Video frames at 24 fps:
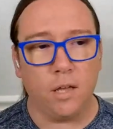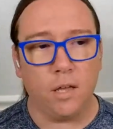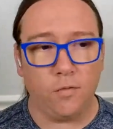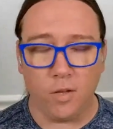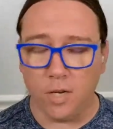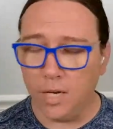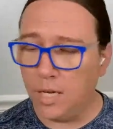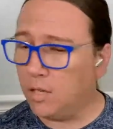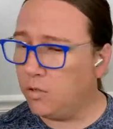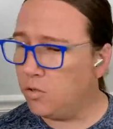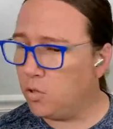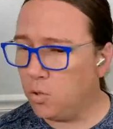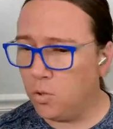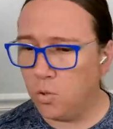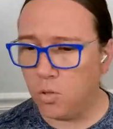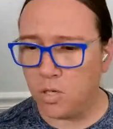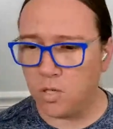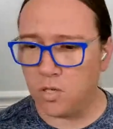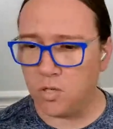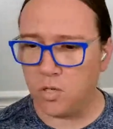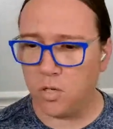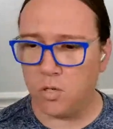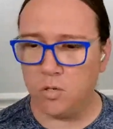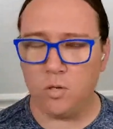If you need to, you
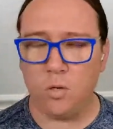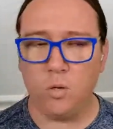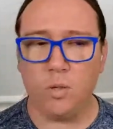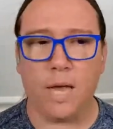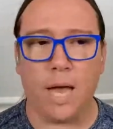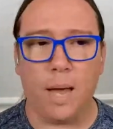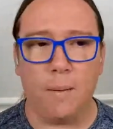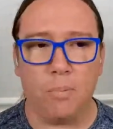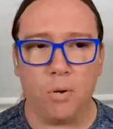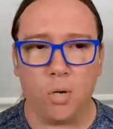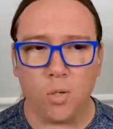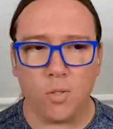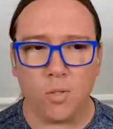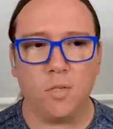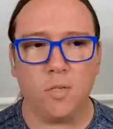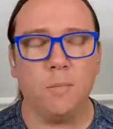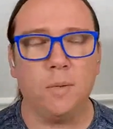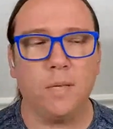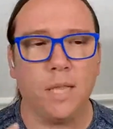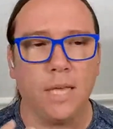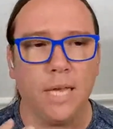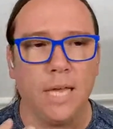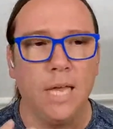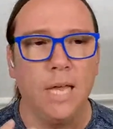can still do that. But
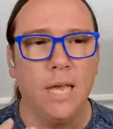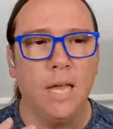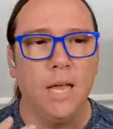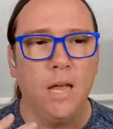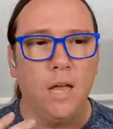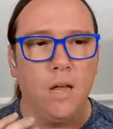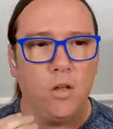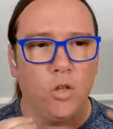ultimately,